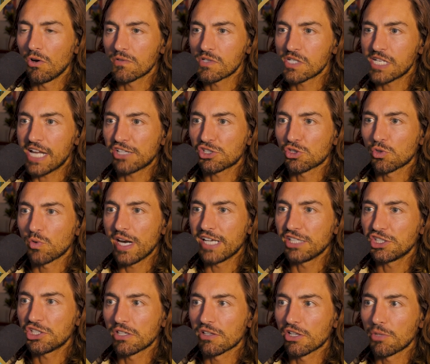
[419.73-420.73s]

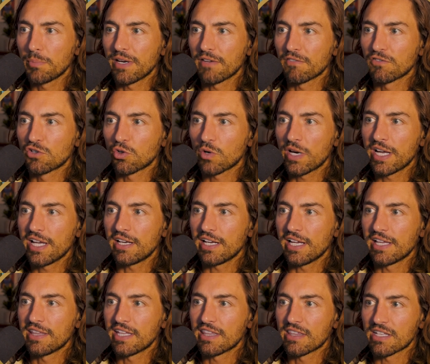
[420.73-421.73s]
saturation, a little bit of grit,
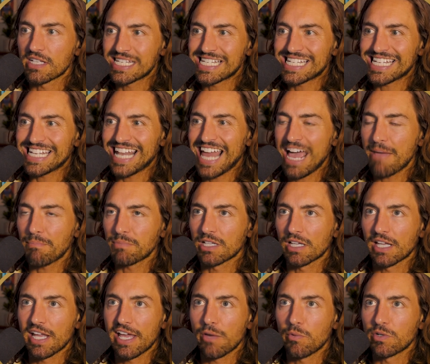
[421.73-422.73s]
and then the slap
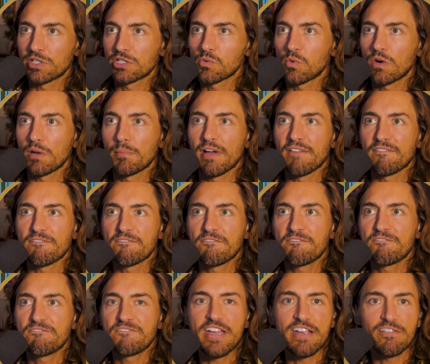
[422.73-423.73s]
delay, which is one of my
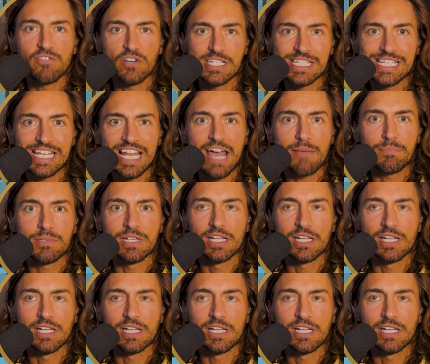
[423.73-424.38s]
favorite slap